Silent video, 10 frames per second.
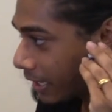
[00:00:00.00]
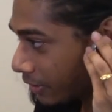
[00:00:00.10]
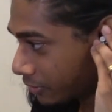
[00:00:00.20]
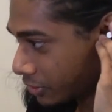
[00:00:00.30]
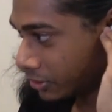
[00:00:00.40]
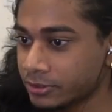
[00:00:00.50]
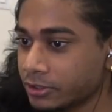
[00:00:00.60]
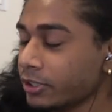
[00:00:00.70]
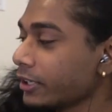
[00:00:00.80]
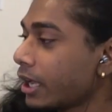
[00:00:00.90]
else.
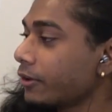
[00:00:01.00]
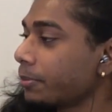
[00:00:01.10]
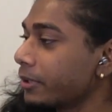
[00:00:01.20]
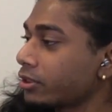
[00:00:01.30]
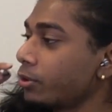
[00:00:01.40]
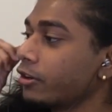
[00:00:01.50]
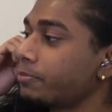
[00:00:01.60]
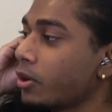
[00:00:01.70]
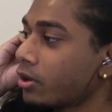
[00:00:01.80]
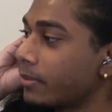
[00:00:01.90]
You'll encounter a plethora of
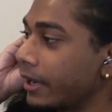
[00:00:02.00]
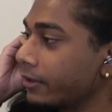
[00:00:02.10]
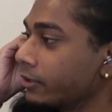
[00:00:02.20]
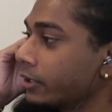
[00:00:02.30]
Pokemon.